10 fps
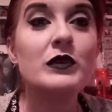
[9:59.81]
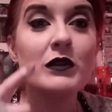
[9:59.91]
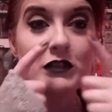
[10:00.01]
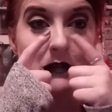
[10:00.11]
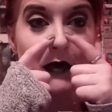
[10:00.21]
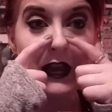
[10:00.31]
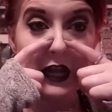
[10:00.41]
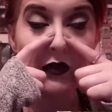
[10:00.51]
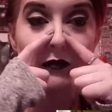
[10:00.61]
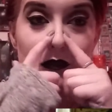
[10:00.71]
When he went to bed,
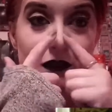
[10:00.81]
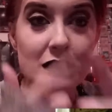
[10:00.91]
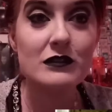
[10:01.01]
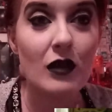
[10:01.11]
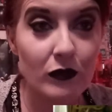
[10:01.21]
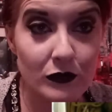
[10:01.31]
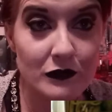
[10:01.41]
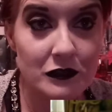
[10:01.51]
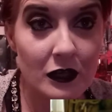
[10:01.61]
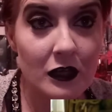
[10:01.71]
he removed his
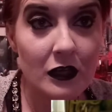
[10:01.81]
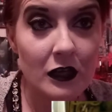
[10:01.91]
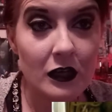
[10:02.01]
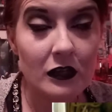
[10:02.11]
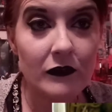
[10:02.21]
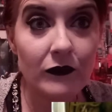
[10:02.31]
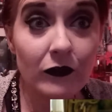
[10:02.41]
nose It's